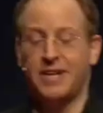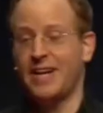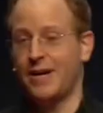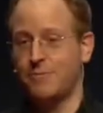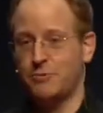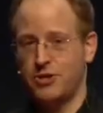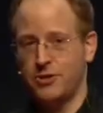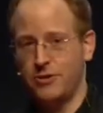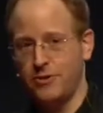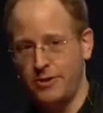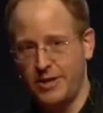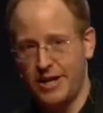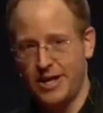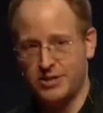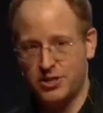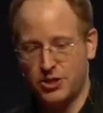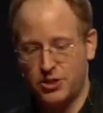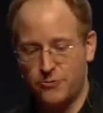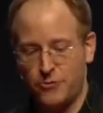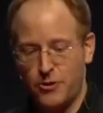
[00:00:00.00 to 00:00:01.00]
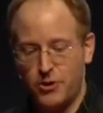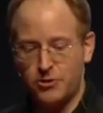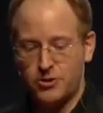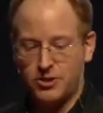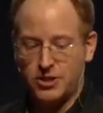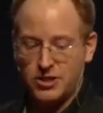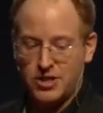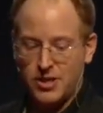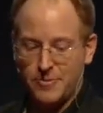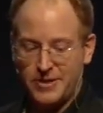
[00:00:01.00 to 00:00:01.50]
absolutely has its faults,
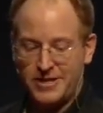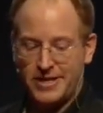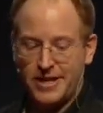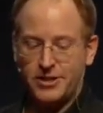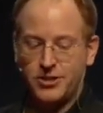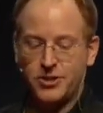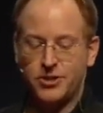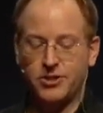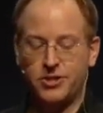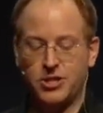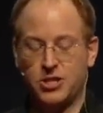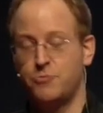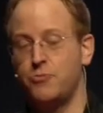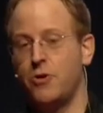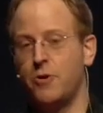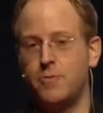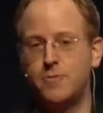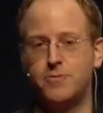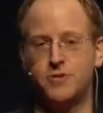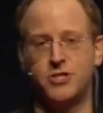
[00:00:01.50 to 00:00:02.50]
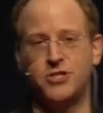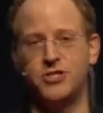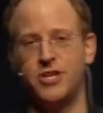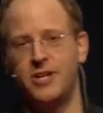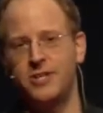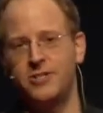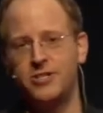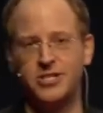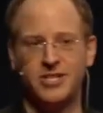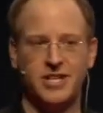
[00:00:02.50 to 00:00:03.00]
its limitations, its problems and
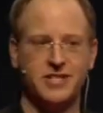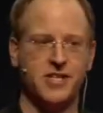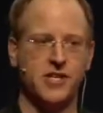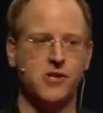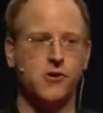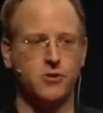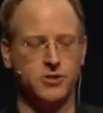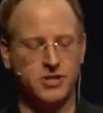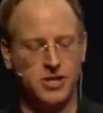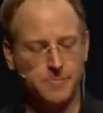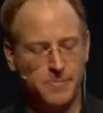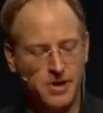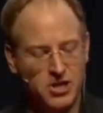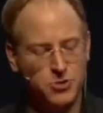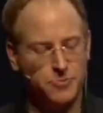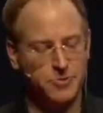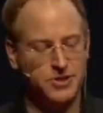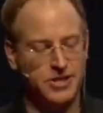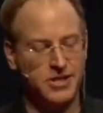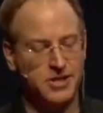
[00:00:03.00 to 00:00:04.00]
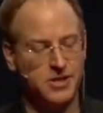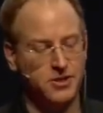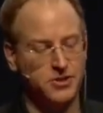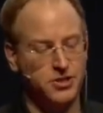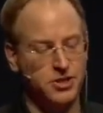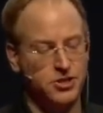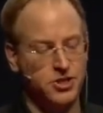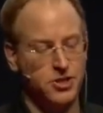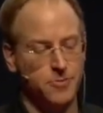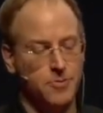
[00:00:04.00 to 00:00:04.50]
challenges as a content management
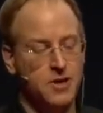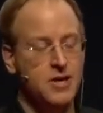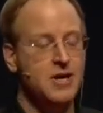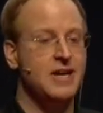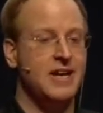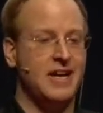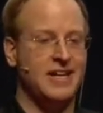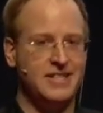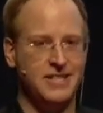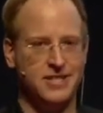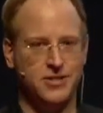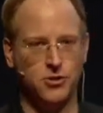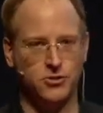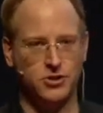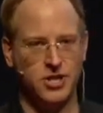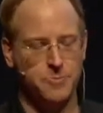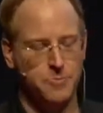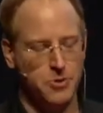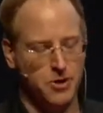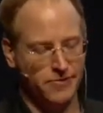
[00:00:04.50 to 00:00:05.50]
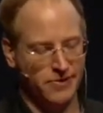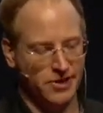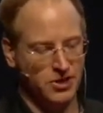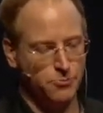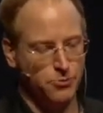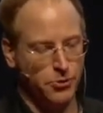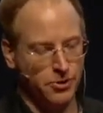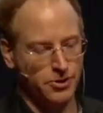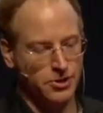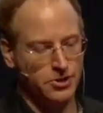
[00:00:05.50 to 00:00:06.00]
ecosystem. It is not a perfect
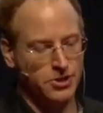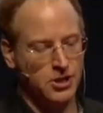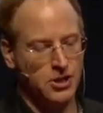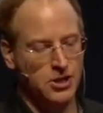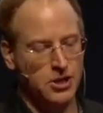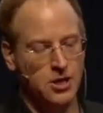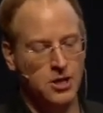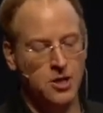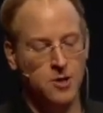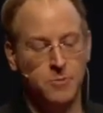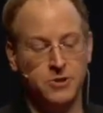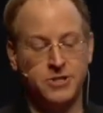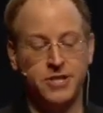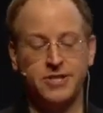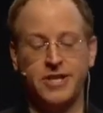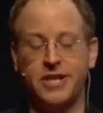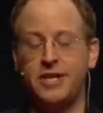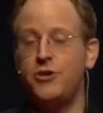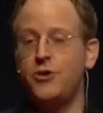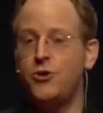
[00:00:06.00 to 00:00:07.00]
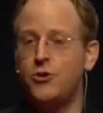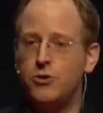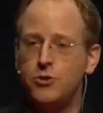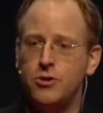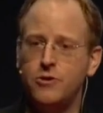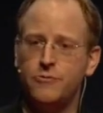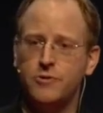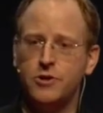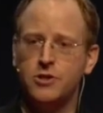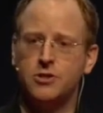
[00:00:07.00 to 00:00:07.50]
product. But as a
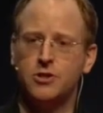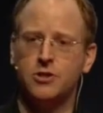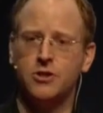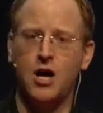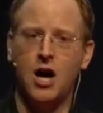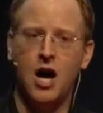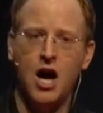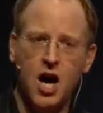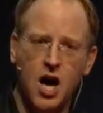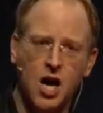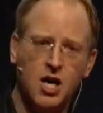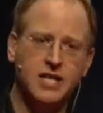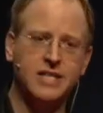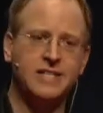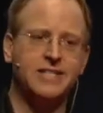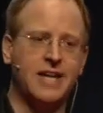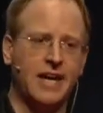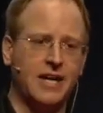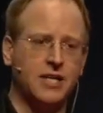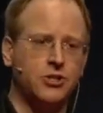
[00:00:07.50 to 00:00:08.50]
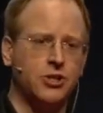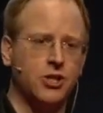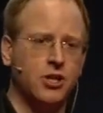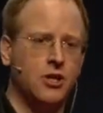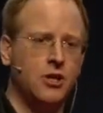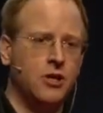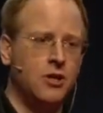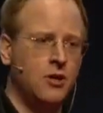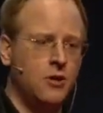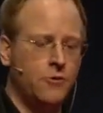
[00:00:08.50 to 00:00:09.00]
universal architecture
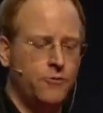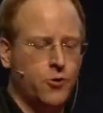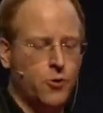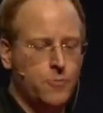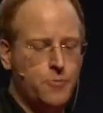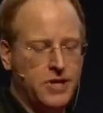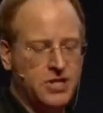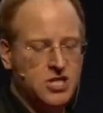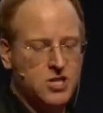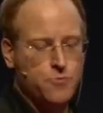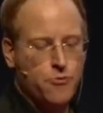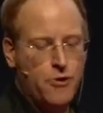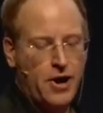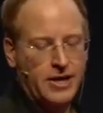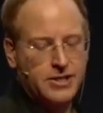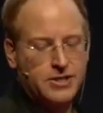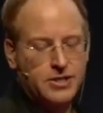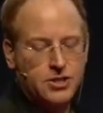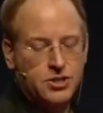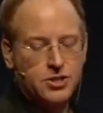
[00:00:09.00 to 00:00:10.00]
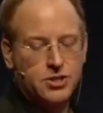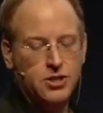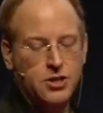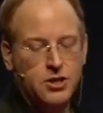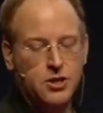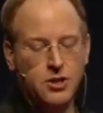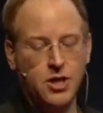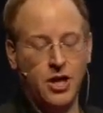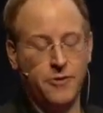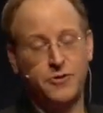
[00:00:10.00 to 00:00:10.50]
for best practice,
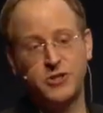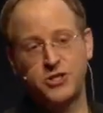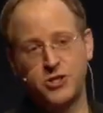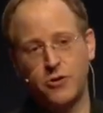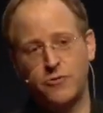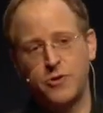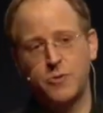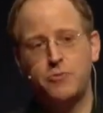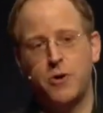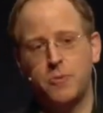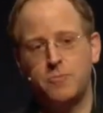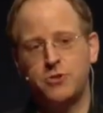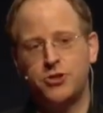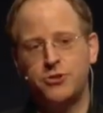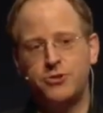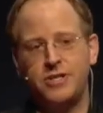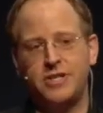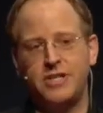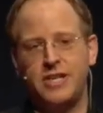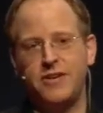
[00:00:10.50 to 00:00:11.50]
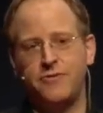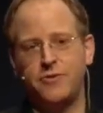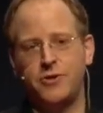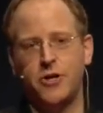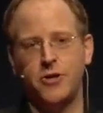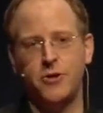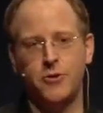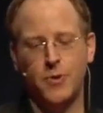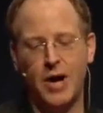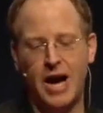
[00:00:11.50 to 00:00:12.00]
and for solving problems you didn't even know
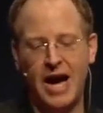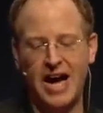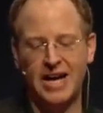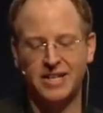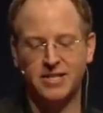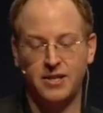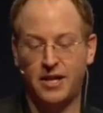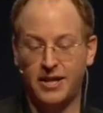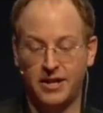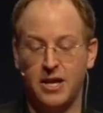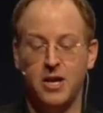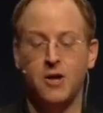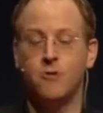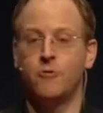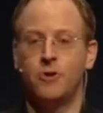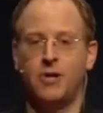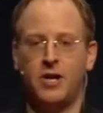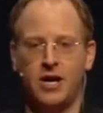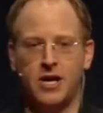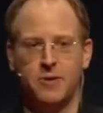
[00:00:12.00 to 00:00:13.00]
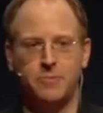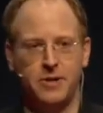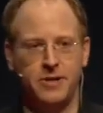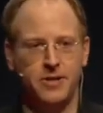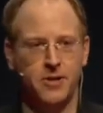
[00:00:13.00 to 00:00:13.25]
you had, like reliably